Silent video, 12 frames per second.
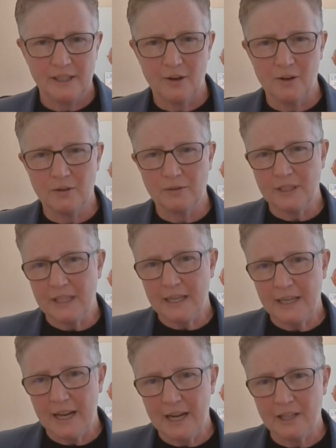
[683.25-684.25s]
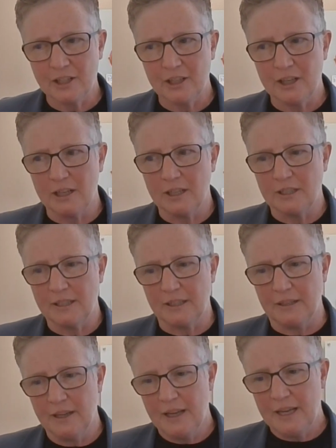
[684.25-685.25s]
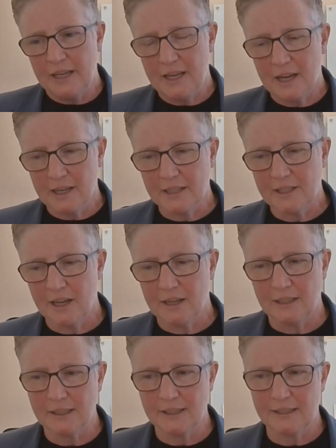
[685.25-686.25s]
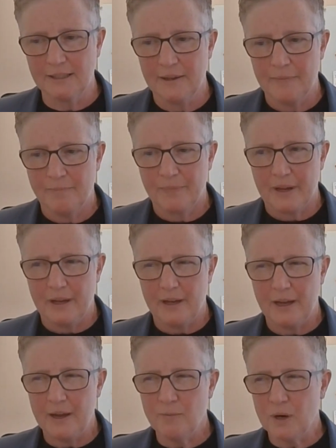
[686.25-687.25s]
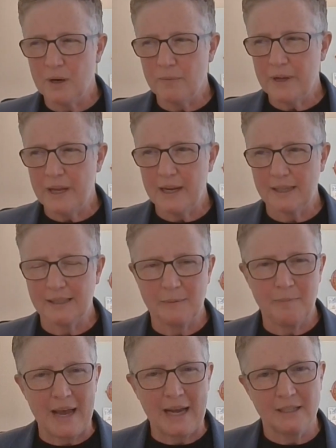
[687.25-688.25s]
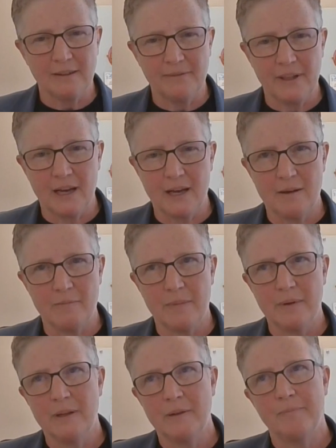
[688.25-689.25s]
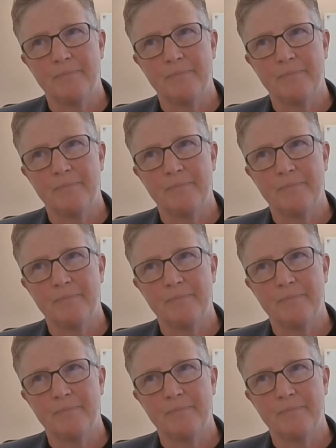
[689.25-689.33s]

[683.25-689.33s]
So teenagers and young adults and what we expect of them